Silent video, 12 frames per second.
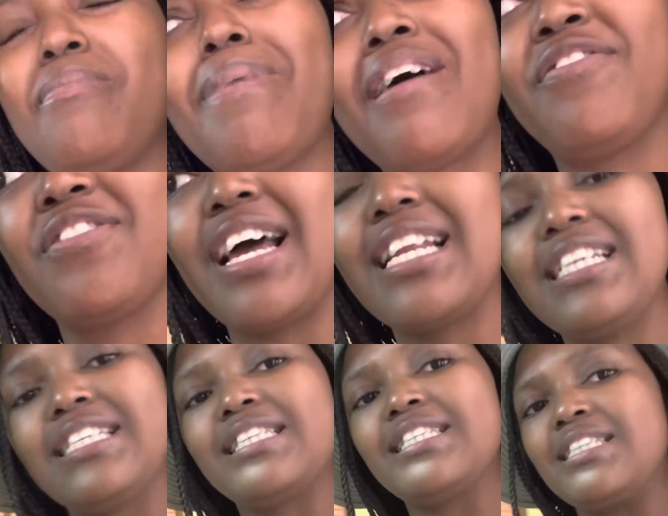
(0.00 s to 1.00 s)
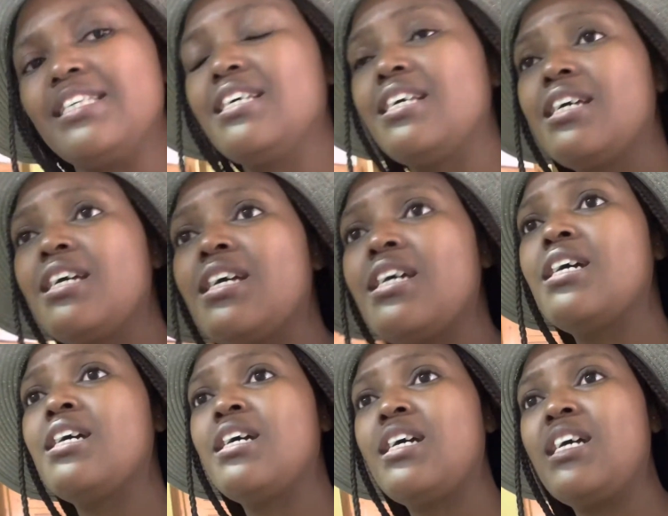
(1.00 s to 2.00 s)
But Fulani is
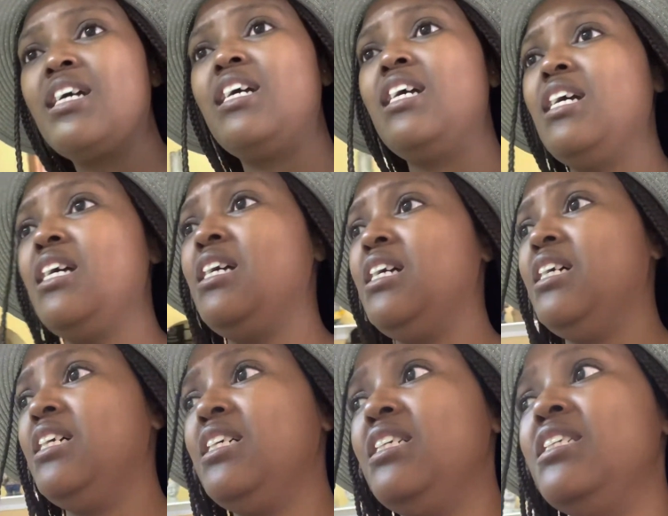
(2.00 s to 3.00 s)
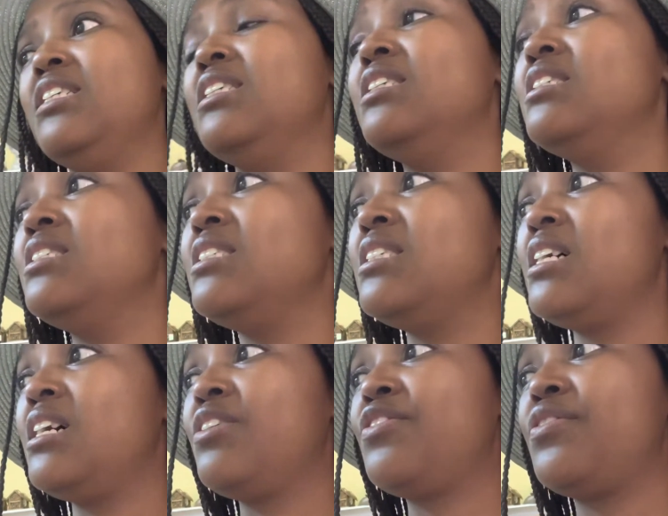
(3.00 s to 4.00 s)
Monday to Friday
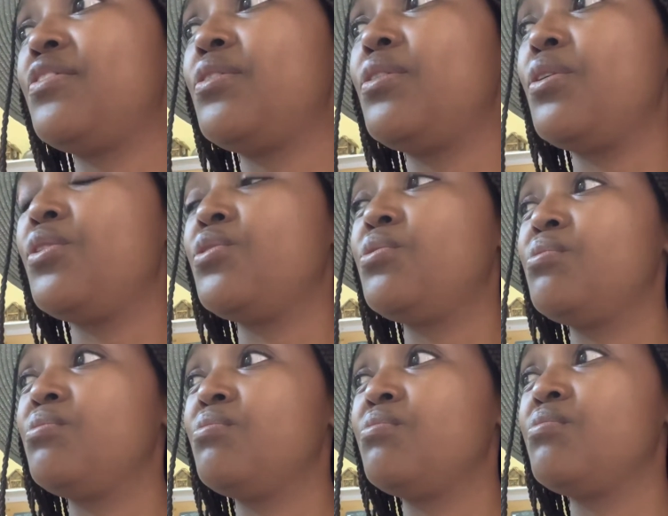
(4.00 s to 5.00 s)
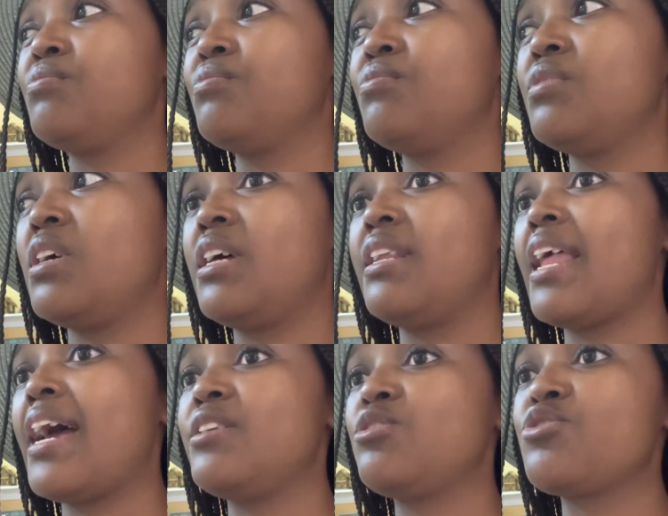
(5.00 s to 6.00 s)
or nine to four.
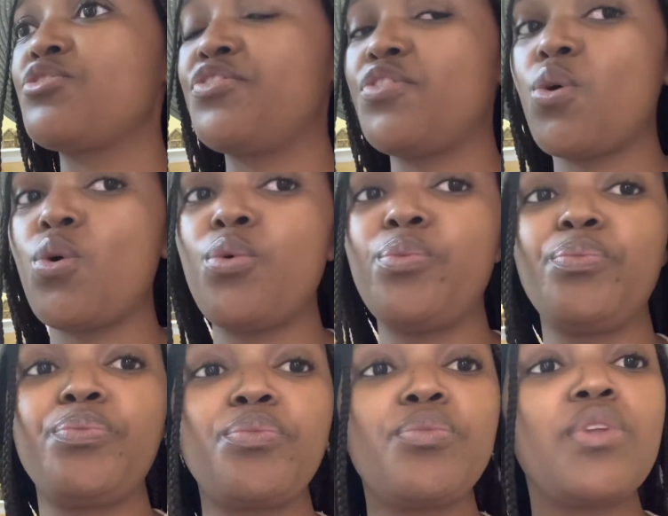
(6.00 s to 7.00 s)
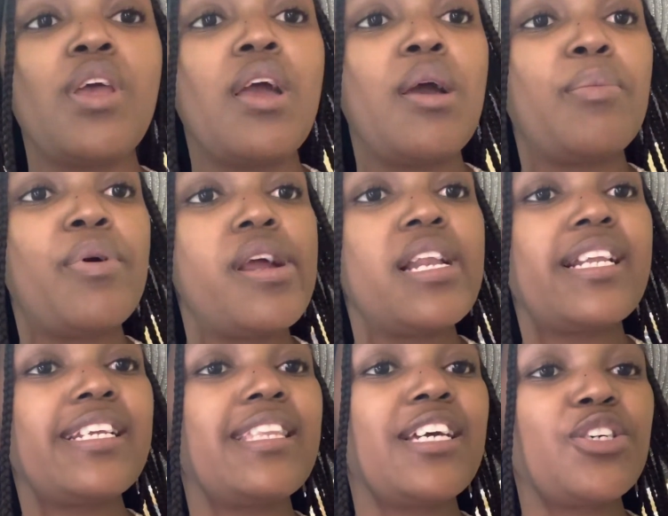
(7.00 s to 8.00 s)
Nine to four
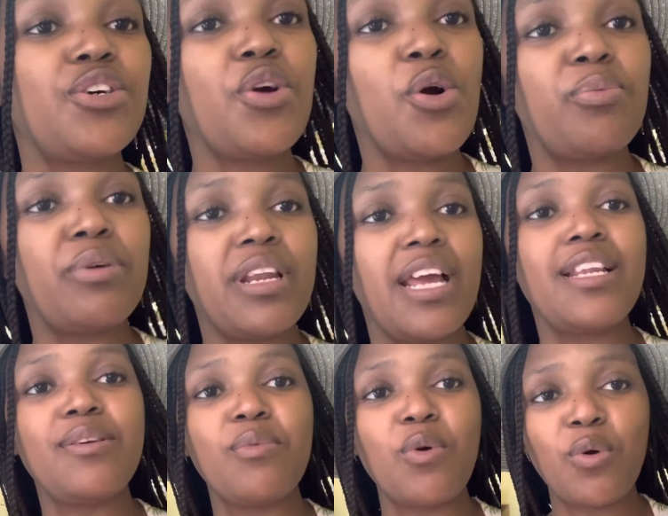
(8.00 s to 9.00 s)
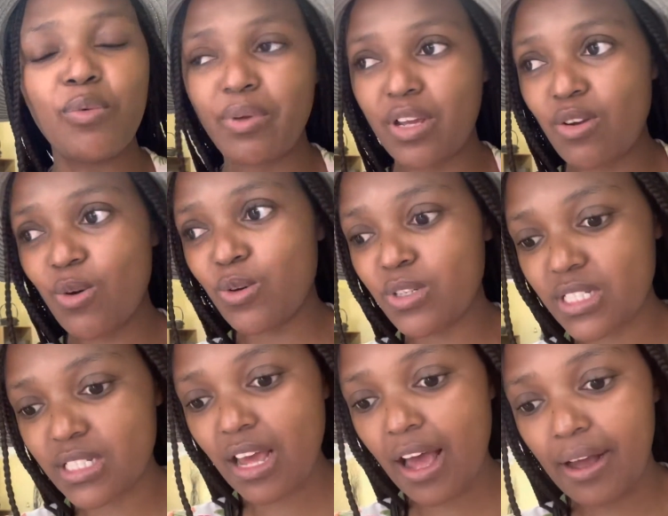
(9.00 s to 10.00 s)
apparently they don't open anymore because
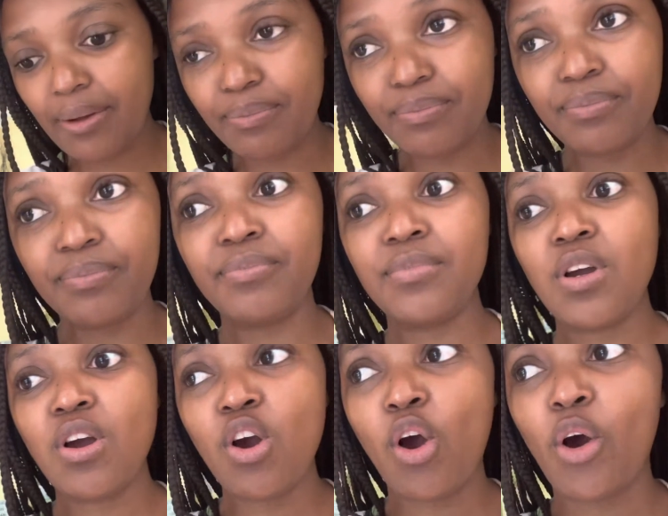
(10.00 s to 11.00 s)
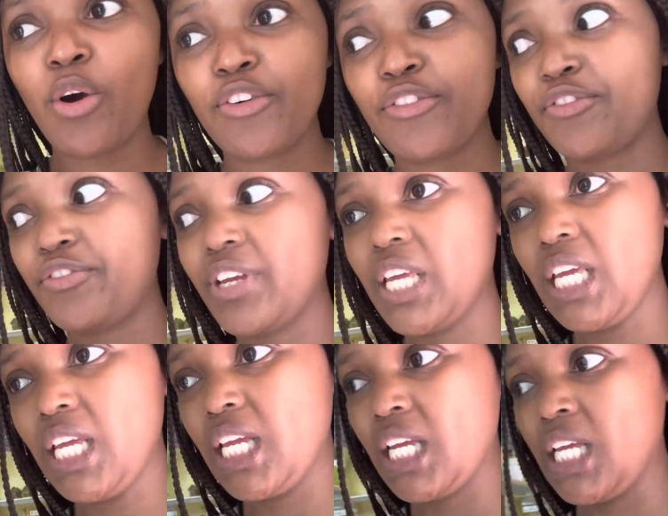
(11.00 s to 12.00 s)
um, of
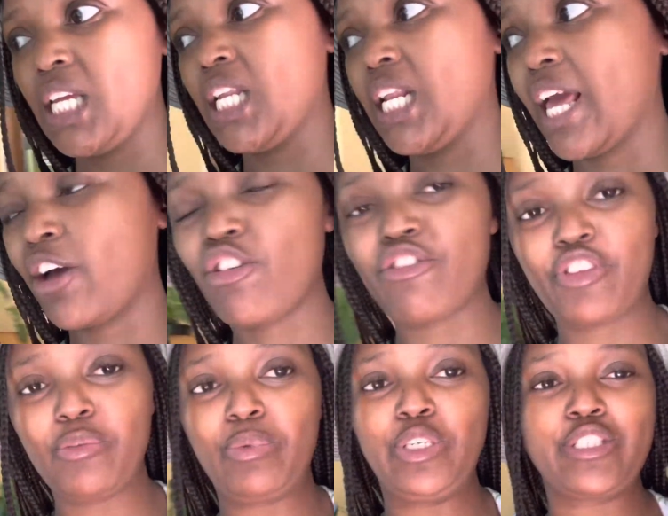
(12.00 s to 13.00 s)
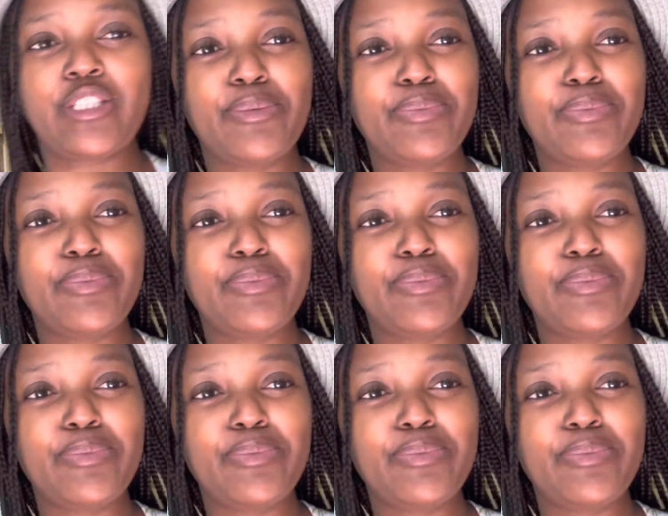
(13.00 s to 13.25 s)
e lack of EPC